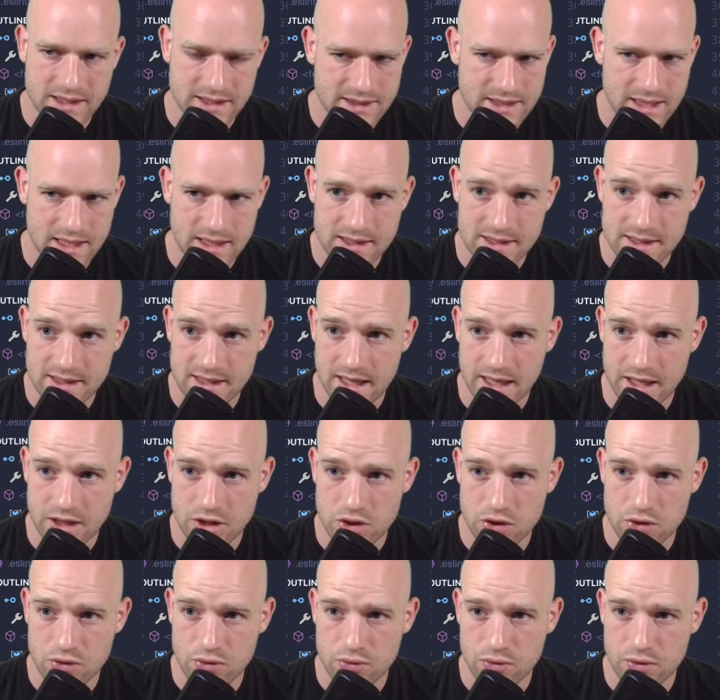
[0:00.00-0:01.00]
sense. I
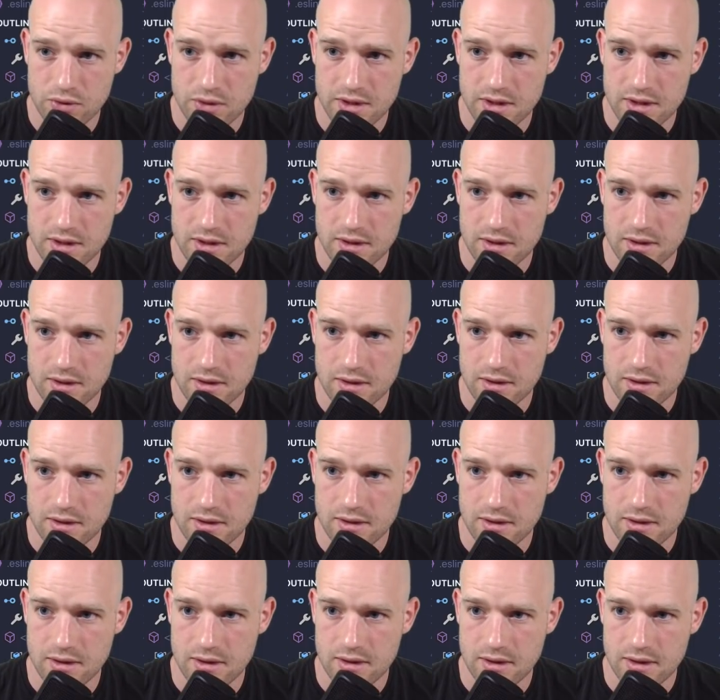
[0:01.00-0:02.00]
should,
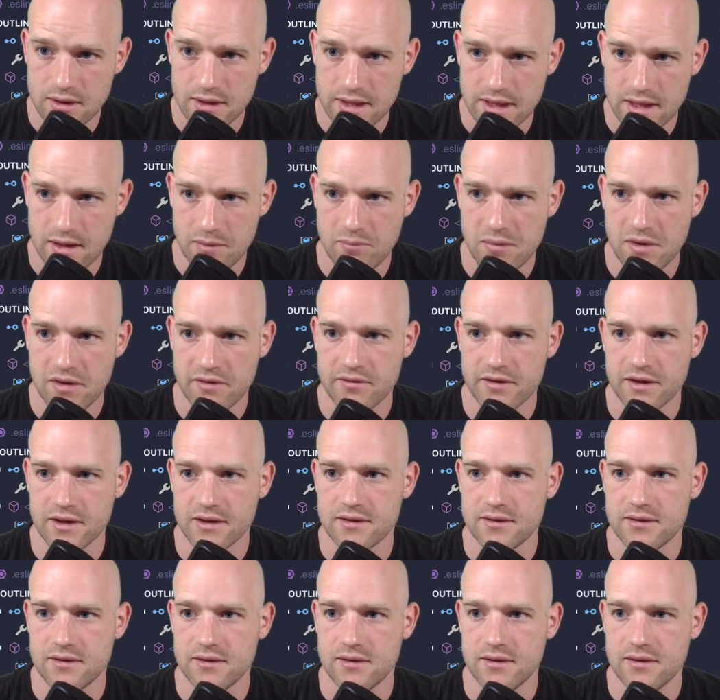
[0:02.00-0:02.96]
yeah, perfect.